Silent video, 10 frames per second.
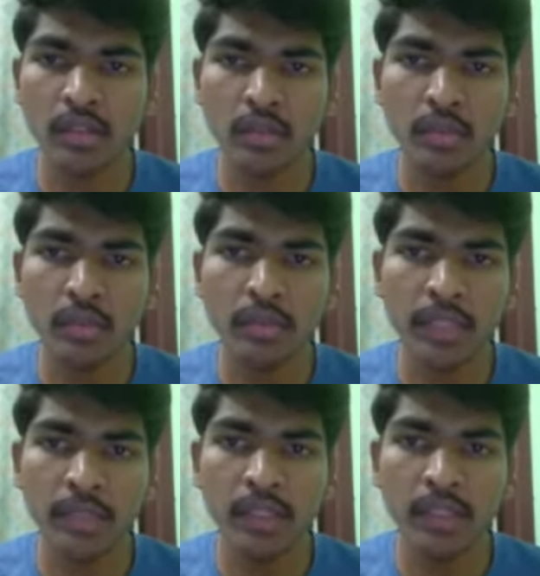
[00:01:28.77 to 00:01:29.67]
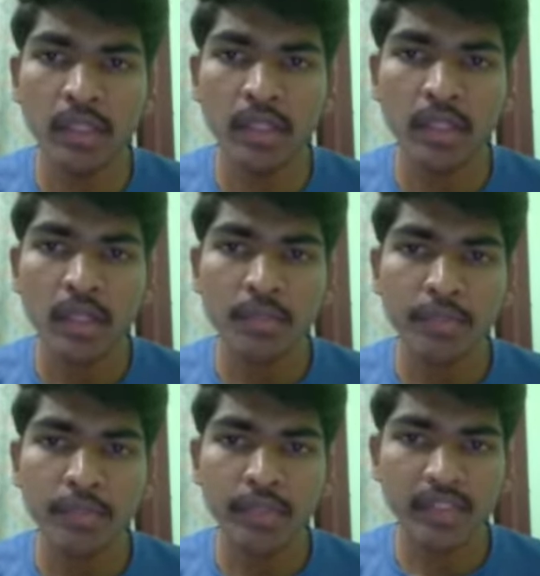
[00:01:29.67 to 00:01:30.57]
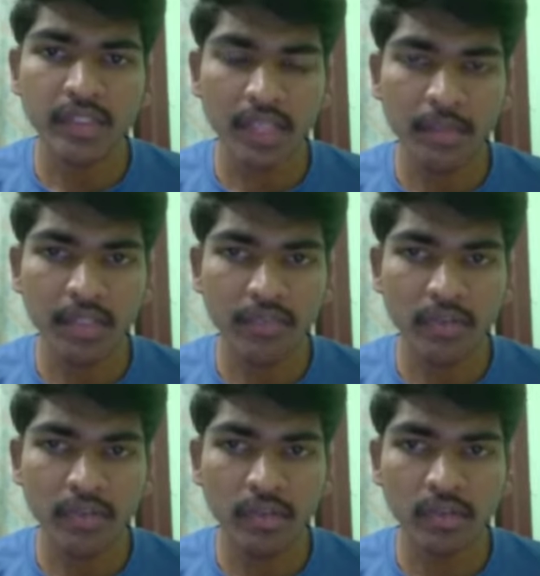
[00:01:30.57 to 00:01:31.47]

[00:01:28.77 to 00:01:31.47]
variable mutex empty full.